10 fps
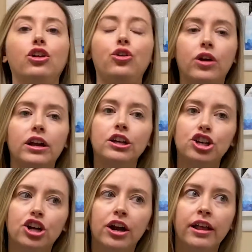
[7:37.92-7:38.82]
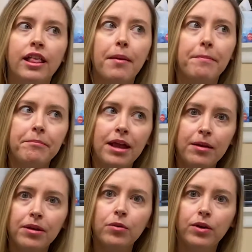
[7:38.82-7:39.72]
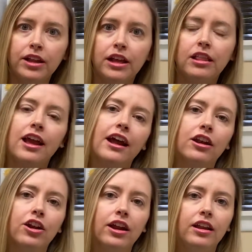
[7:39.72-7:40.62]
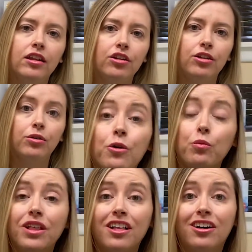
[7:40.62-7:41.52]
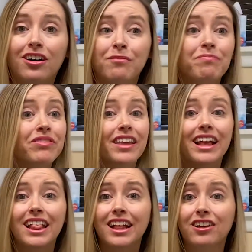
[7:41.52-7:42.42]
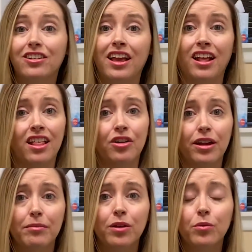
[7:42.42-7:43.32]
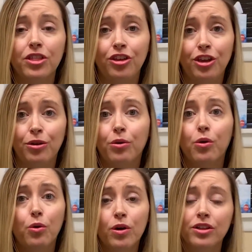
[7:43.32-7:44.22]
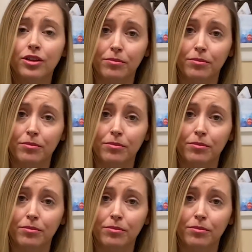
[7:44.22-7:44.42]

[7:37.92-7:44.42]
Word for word: your insurance may be willing to enter into what's called a single case agreement with you or the